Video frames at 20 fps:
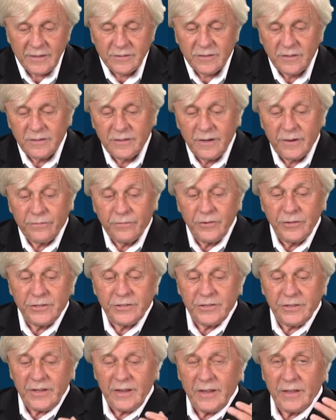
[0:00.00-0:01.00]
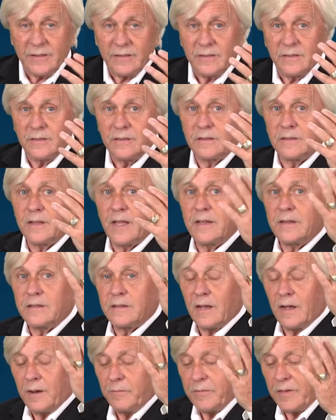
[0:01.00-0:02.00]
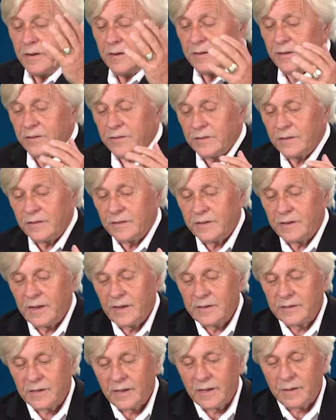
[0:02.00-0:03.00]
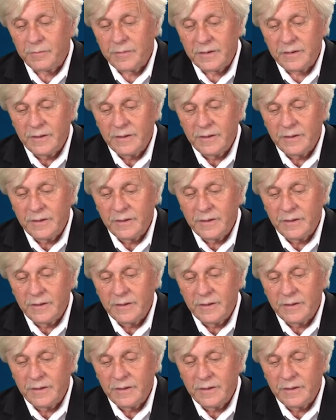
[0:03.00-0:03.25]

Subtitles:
it's a different sea at nighttime than it is in the daytime.